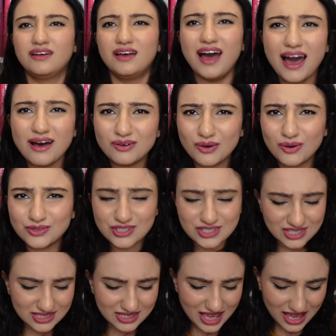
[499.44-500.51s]
how gorgeous
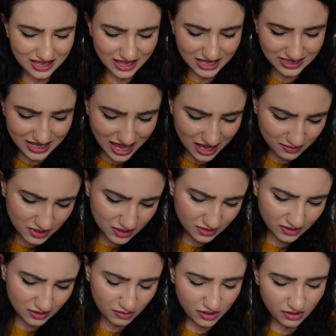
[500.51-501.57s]
is that? That is
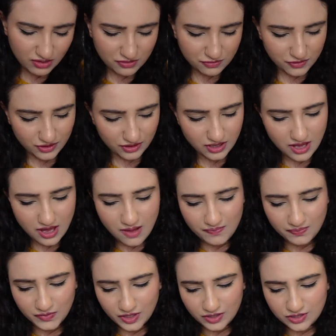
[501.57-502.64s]
absolutely beautiful.
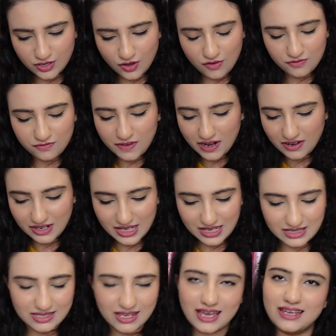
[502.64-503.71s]
So very
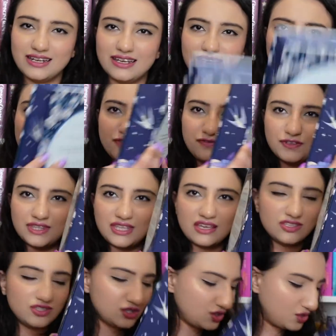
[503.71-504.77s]
excited for
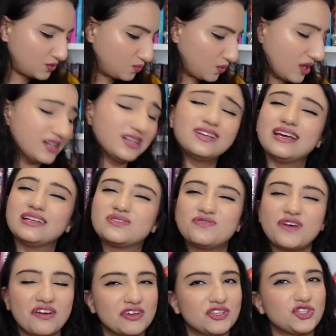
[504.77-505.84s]
this one. It's
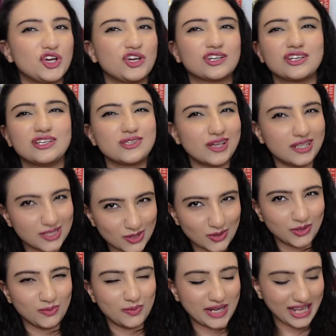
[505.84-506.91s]
very chunky, so I
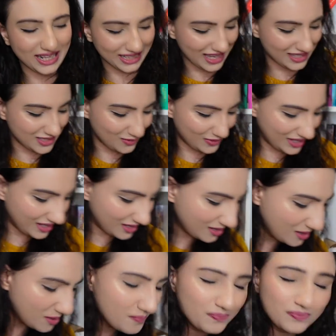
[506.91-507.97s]
don't know when I'll get to it,
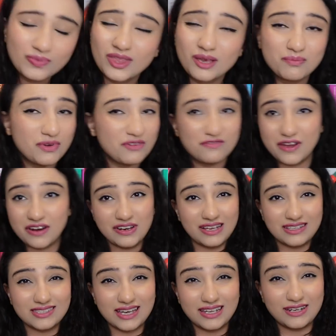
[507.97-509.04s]
but very
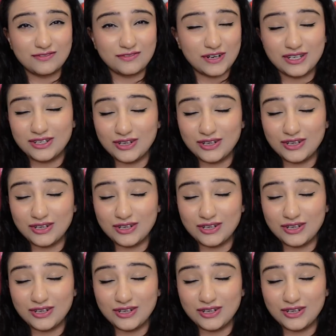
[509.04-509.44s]
excited for it